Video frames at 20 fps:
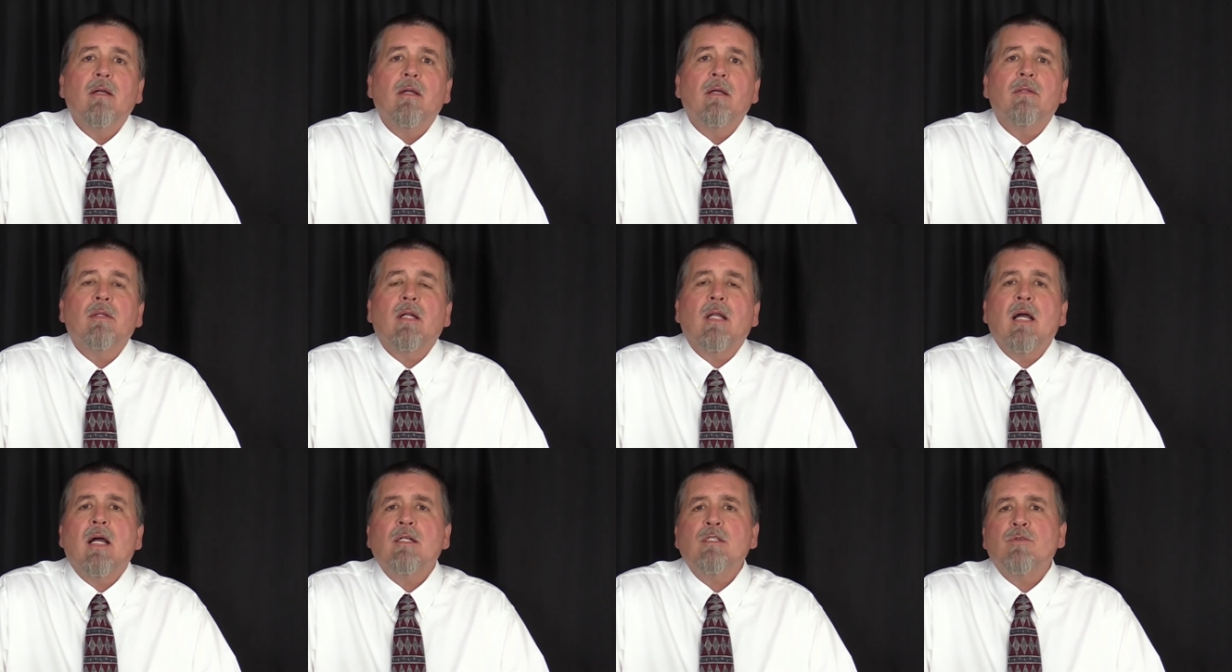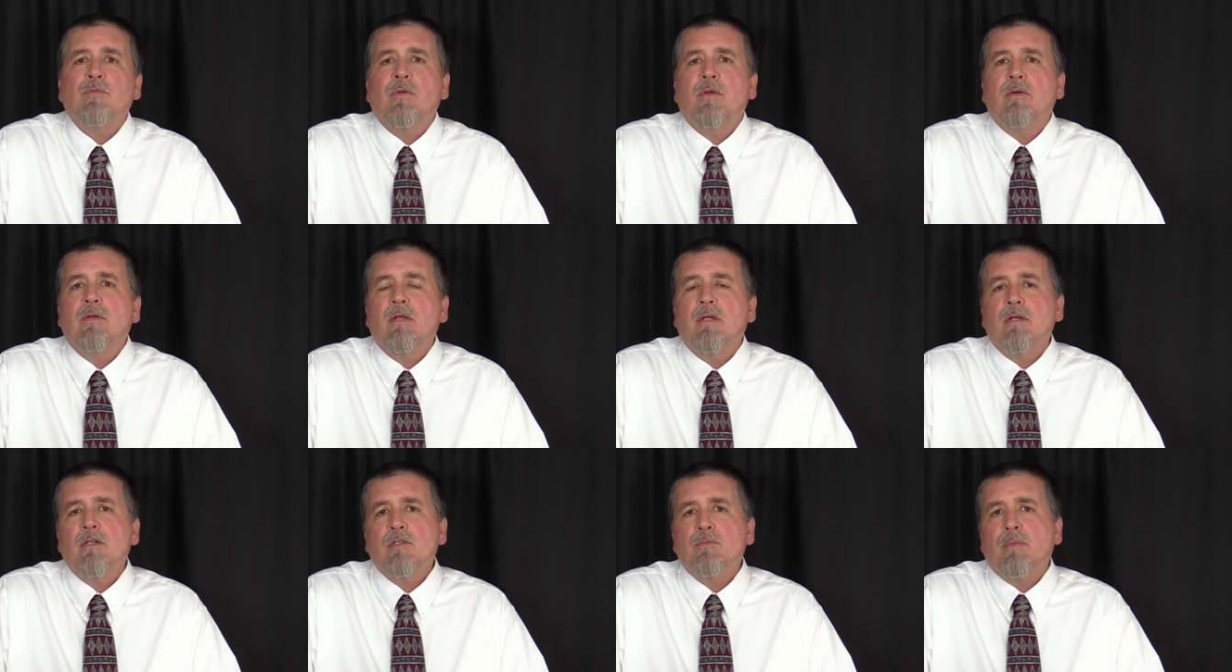In the last few
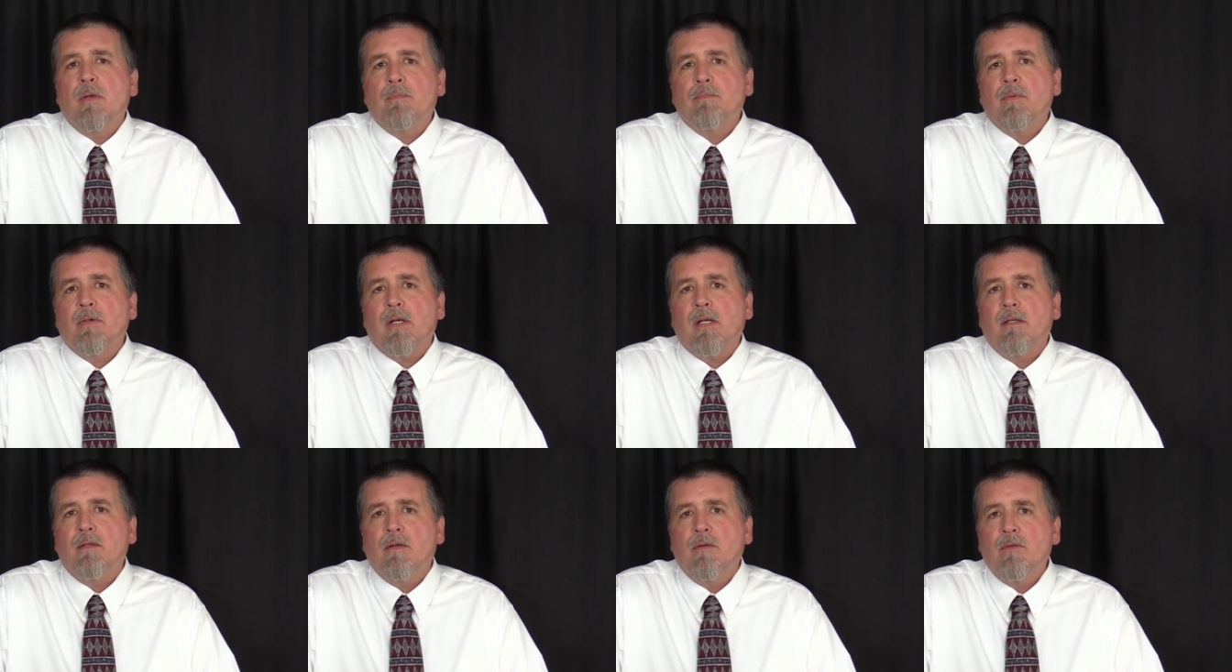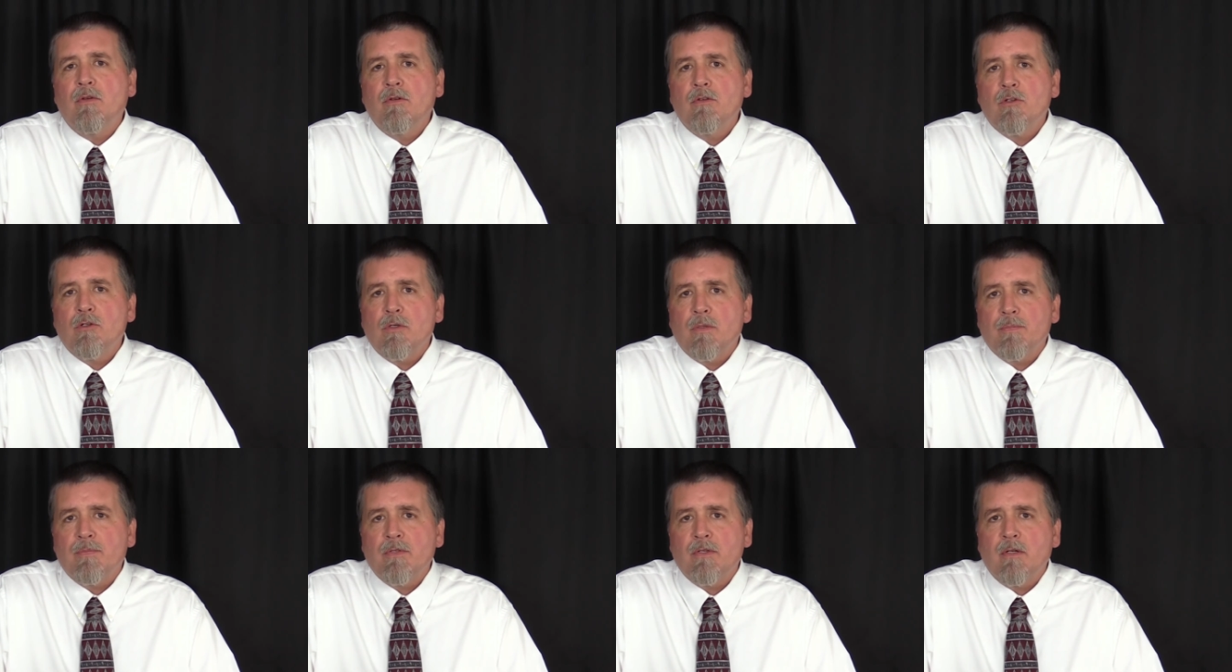years, people continue
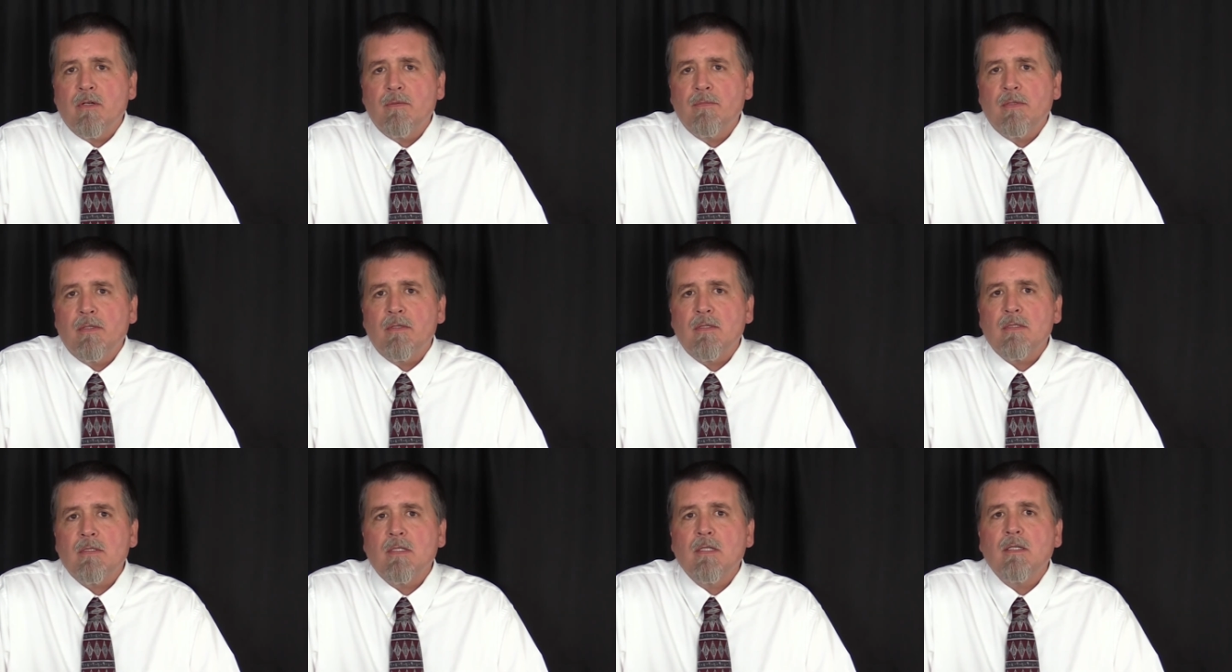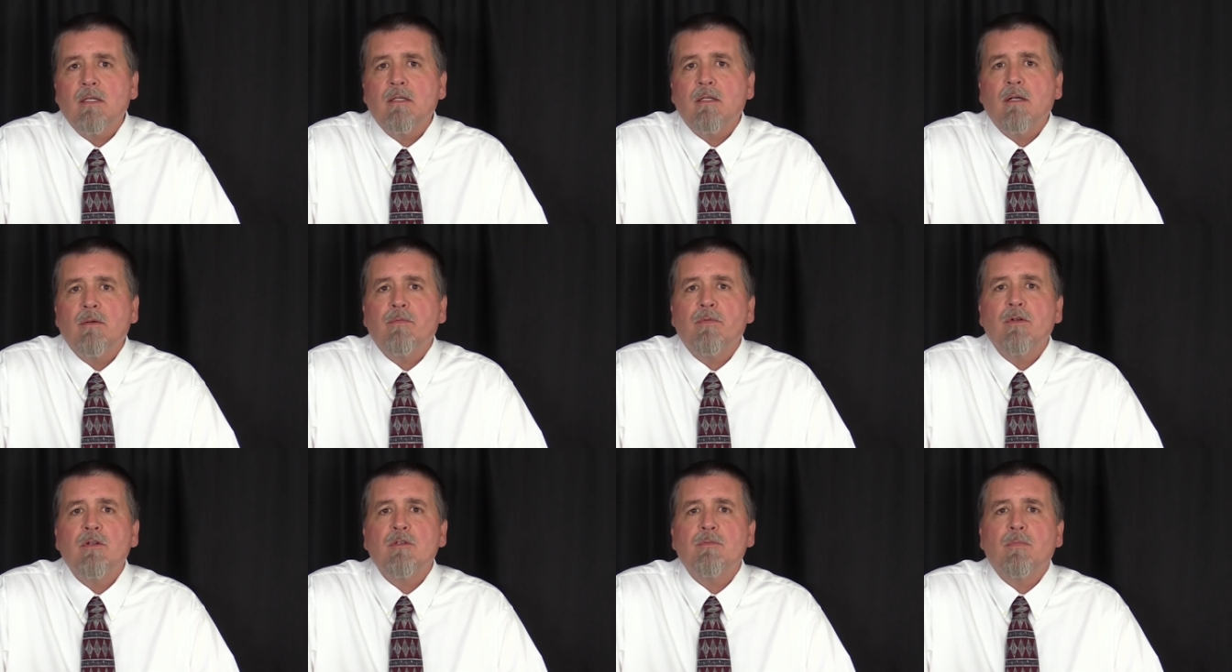to observe there is little
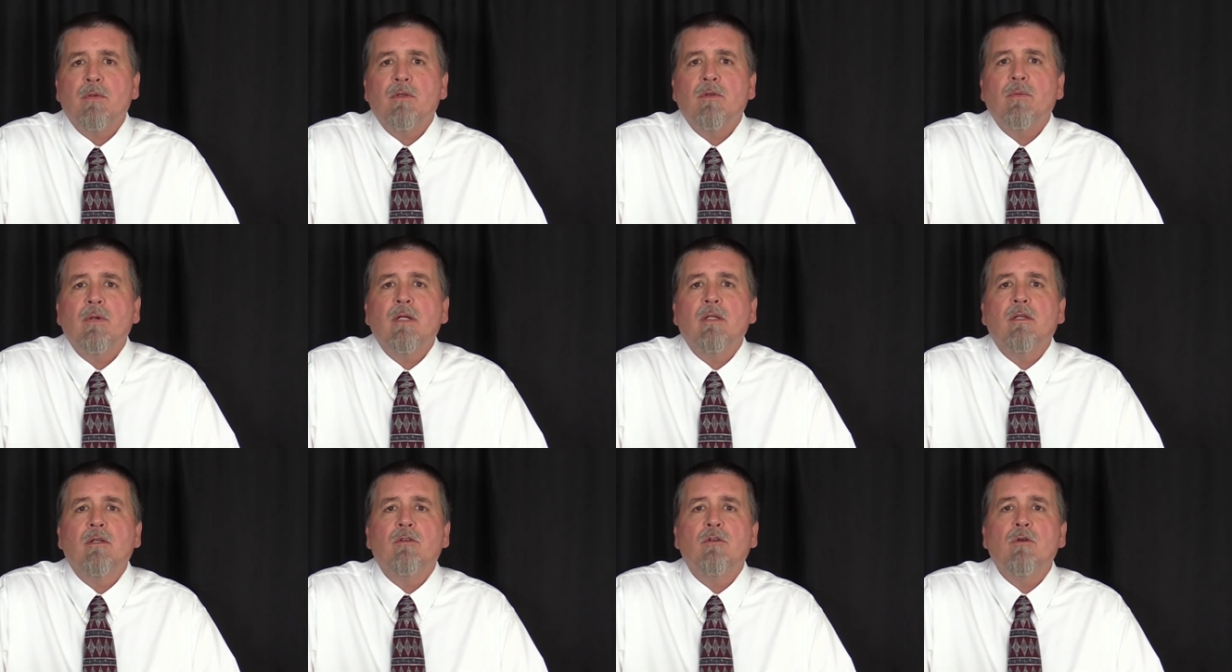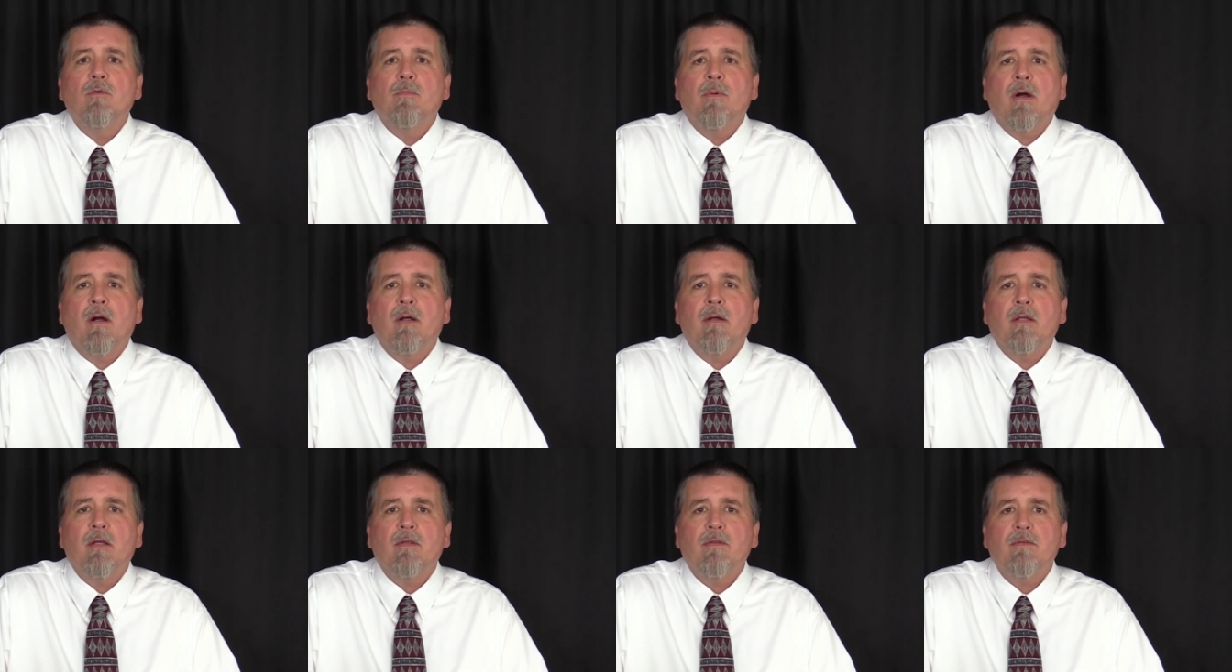difference between the two
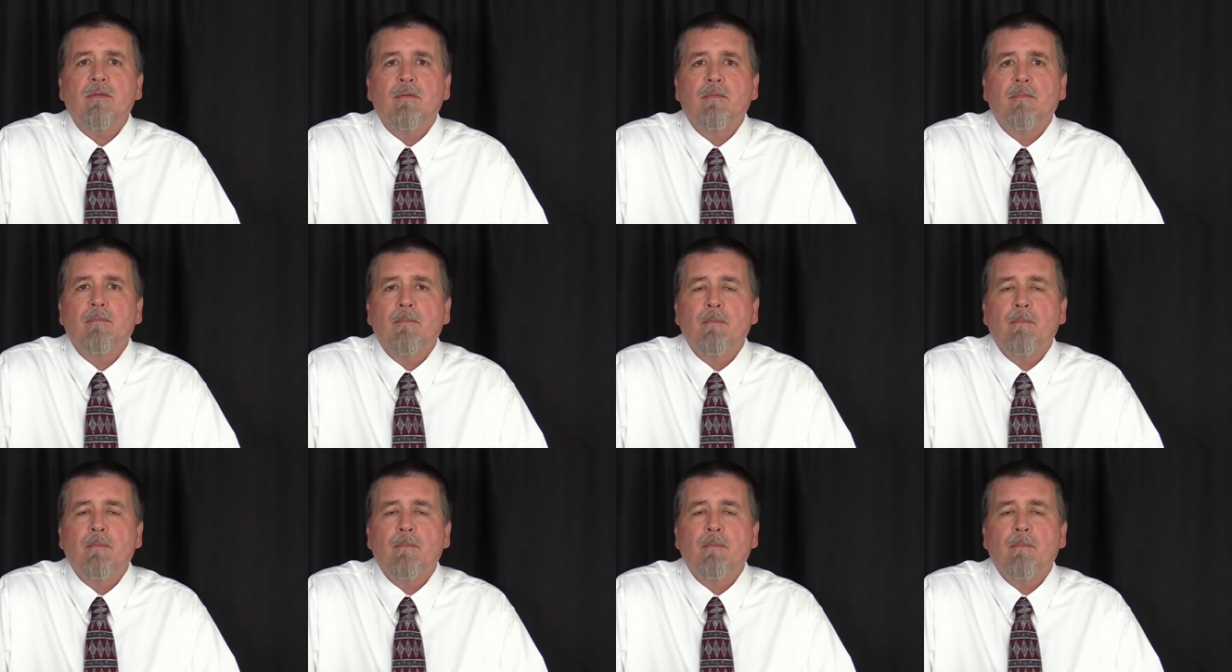parties.